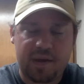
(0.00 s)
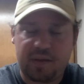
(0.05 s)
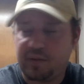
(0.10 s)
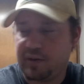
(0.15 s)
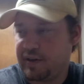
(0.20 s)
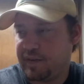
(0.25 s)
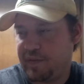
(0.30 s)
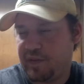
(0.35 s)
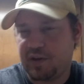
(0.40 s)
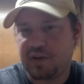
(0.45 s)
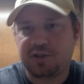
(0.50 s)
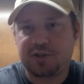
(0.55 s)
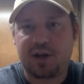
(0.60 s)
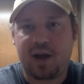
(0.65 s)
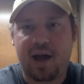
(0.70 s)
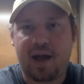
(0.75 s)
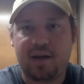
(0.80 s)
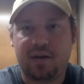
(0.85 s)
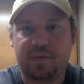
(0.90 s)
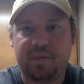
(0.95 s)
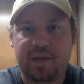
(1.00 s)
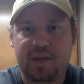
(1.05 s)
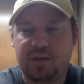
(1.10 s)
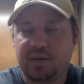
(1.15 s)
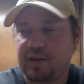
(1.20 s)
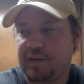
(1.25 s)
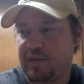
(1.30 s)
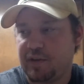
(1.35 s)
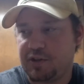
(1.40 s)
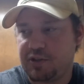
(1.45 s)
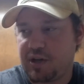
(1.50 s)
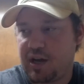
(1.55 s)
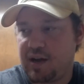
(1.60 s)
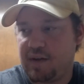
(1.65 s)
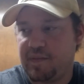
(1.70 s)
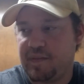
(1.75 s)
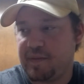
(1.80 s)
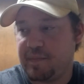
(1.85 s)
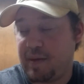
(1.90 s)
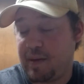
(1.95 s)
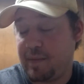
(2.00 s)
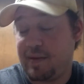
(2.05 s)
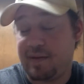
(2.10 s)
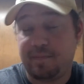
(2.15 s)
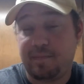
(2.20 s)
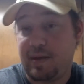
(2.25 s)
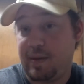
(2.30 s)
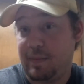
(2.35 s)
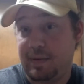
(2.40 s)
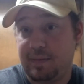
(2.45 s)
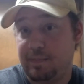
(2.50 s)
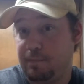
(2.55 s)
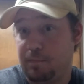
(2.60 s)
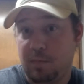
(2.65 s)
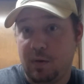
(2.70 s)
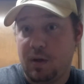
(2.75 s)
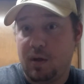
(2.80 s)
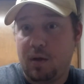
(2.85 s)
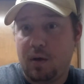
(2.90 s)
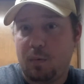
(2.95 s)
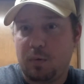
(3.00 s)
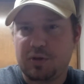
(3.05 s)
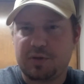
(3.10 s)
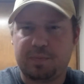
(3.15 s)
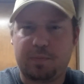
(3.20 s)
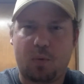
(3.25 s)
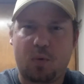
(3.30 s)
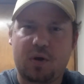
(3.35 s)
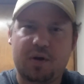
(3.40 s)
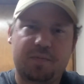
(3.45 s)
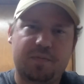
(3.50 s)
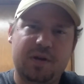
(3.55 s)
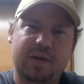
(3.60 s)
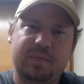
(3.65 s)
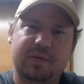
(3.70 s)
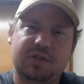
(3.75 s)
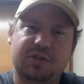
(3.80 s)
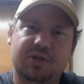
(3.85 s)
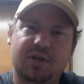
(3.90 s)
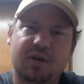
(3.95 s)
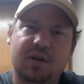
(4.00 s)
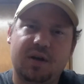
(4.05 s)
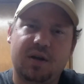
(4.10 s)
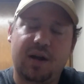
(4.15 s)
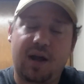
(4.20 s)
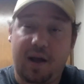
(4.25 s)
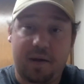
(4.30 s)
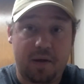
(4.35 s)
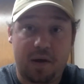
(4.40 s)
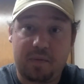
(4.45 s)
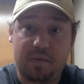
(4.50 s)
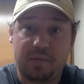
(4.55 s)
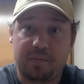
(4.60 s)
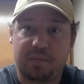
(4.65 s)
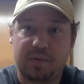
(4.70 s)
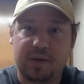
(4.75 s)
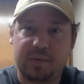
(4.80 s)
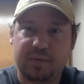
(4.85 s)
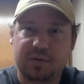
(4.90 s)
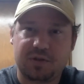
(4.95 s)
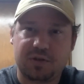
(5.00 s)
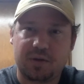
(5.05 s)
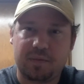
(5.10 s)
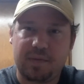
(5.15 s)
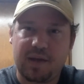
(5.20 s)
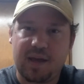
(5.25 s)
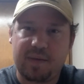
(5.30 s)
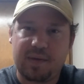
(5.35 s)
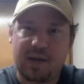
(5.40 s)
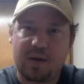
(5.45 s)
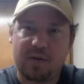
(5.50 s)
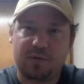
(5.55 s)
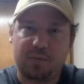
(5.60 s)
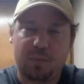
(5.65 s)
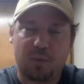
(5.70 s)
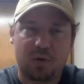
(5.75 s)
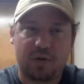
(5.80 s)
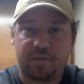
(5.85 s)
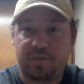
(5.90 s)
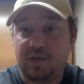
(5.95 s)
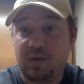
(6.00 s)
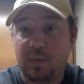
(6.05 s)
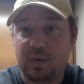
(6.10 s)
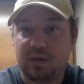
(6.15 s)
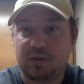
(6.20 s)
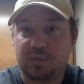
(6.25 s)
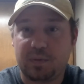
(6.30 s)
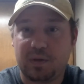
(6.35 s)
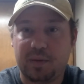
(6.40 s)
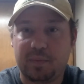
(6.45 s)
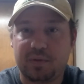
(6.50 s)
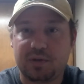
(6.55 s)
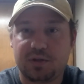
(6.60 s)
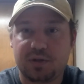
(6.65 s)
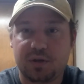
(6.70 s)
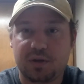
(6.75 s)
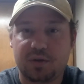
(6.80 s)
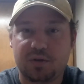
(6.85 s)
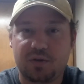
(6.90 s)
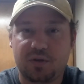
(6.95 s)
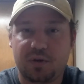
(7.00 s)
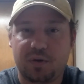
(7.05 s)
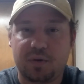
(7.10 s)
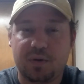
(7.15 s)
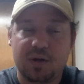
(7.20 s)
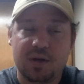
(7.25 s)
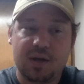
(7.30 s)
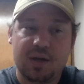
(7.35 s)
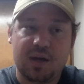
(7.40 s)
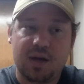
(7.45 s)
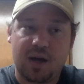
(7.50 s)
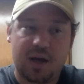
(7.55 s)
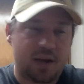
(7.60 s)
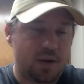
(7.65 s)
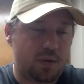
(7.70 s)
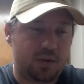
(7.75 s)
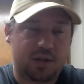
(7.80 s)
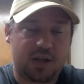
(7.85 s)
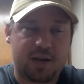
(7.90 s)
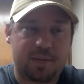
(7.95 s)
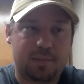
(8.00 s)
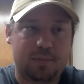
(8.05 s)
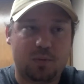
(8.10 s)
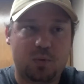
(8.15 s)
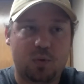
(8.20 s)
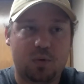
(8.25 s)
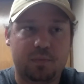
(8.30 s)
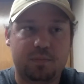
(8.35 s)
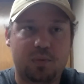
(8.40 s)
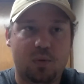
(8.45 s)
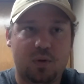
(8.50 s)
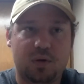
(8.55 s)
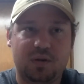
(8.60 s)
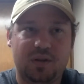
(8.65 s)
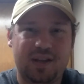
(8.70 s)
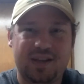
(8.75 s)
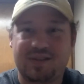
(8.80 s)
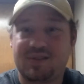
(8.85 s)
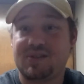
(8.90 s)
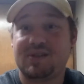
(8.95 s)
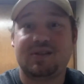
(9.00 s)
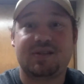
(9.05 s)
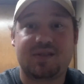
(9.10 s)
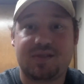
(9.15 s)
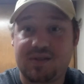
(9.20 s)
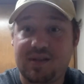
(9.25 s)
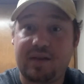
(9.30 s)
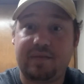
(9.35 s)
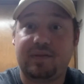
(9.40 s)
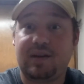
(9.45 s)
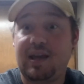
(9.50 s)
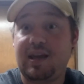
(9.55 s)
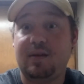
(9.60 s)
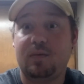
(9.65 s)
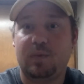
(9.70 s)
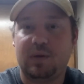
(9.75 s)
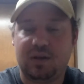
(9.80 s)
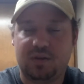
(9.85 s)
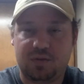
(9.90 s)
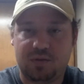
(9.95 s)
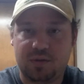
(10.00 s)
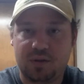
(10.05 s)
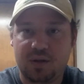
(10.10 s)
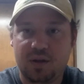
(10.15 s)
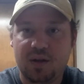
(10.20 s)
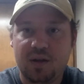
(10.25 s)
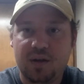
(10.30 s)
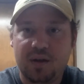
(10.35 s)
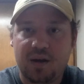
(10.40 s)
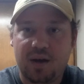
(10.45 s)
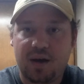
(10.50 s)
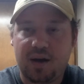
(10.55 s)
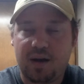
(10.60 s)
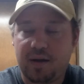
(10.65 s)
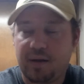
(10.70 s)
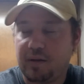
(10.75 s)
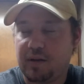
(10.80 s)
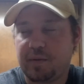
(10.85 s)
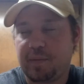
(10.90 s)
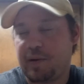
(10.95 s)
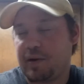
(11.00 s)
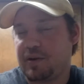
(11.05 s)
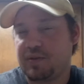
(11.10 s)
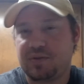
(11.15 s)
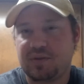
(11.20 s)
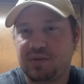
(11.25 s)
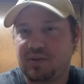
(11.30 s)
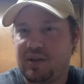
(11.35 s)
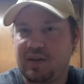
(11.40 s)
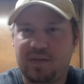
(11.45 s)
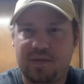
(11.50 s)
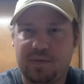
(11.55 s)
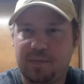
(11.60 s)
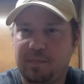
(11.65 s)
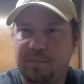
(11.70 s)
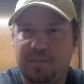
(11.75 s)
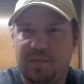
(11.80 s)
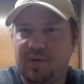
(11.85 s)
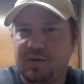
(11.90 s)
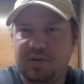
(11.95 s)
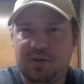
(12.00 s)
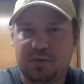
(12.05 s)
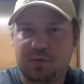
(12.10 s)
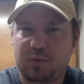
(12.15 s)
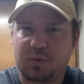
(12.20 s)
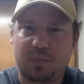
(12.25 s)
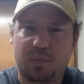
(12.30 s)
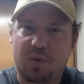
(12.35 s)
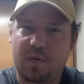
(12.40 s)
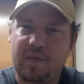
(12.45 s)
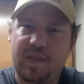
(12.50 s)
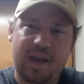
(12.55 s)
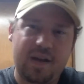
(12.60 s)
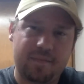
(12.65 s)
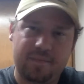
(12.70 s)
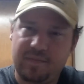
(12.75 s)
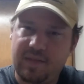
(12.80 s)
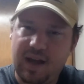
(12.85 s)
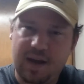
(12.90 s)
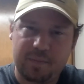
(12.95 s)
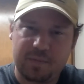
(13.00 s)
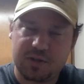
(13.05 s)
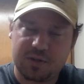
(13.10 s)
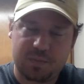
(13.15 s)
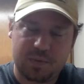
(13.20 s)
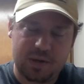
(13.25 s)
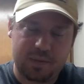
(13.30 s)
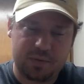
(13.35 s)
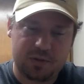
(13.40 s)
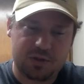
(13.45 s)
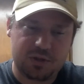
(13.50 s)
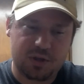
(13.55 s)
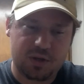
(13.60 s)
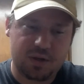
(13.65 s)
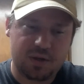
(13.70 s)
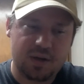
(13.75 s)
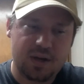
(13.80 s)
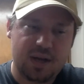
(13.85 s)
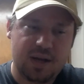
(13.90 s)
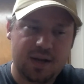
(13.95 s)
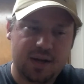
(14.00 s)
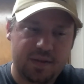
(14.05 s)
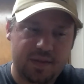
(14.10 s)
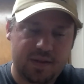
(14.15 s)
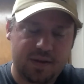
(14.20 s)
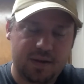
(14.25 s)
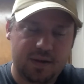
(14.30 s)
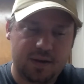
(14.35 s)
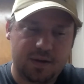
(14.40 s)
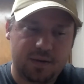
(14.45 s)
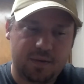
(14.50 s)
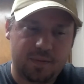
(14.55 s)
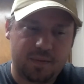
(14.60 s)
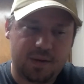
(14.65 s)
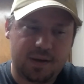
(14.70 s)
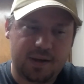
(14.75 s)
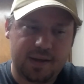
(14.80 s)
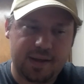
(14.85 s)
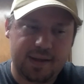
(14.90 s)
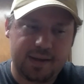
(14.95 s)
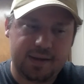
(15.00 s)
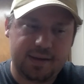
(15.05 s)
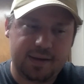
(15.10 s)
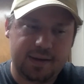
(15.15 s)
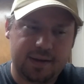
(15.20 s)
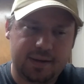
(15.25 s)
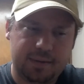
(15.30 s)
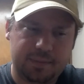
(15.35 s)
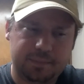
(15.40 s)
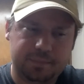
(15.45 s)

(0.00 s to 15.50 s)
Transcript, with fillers: They look at their child. They look at their child that maybe was born premature. I'm a premature baby. I was born a few weeks premature. So I know a lot of people who were born like 6, 7, 8 weeks. A lot of parents that say their children were born that much premature, you know. And